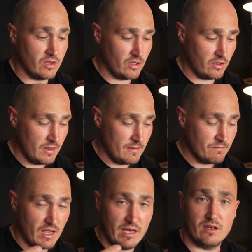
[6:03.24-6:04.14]
that
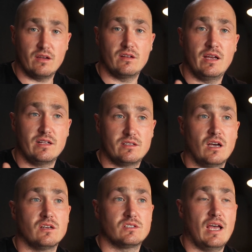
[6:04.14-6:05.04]
it
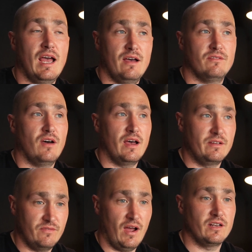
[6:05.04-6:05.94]
does have
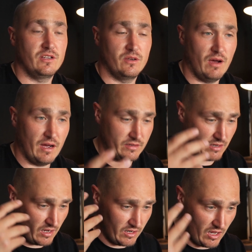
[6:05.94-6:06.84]
a value
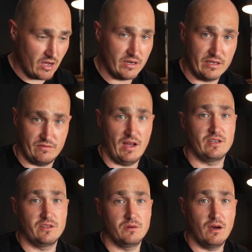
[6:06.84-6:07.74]
and a learning
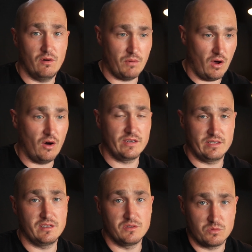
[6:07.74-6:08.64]
value
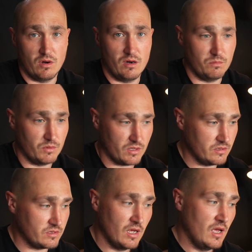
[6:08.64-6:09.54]
behind it as well,
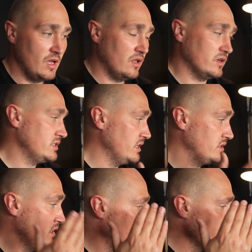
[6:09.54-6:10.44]
because like I
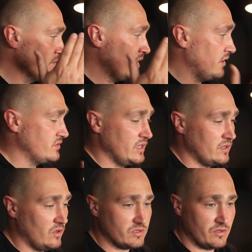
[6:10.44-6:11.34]
said, I've
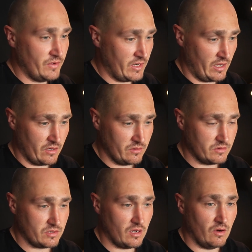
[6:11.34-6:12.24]
seen lots of
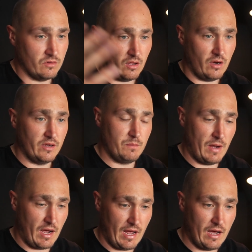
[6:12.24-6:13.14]
videos online
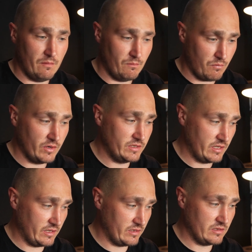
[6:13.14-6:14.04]
about how I'm
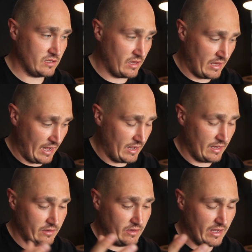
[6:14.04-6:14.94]
printing and things like that,
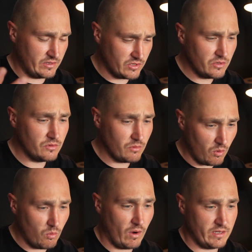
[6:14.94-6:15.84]
and they do
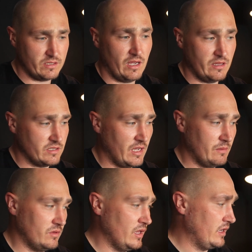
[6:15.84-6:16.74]
always say the
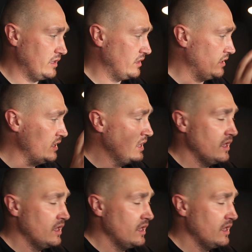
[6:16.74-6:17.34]
same thing, that